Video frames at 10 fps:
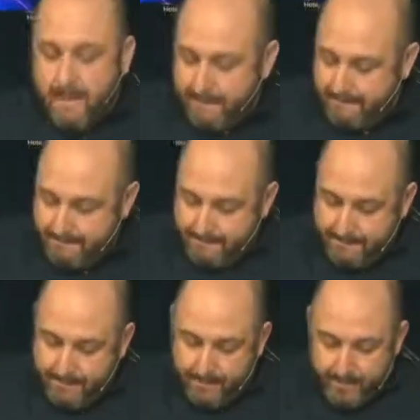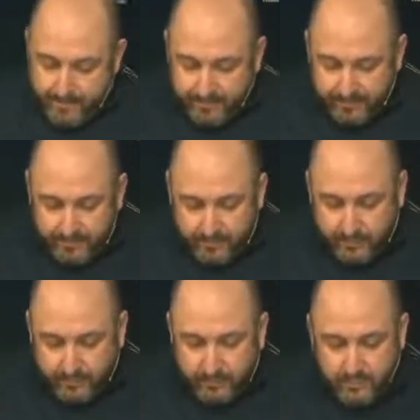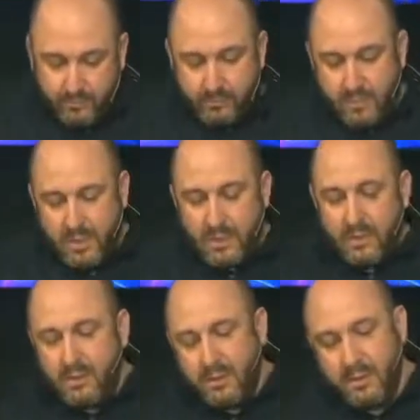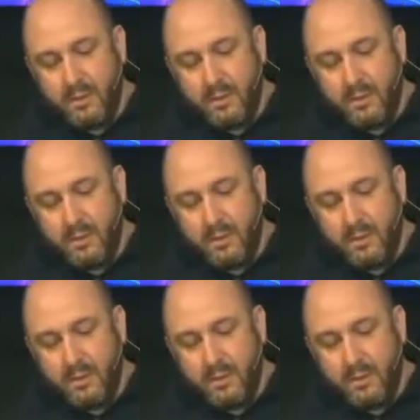Nothing is said.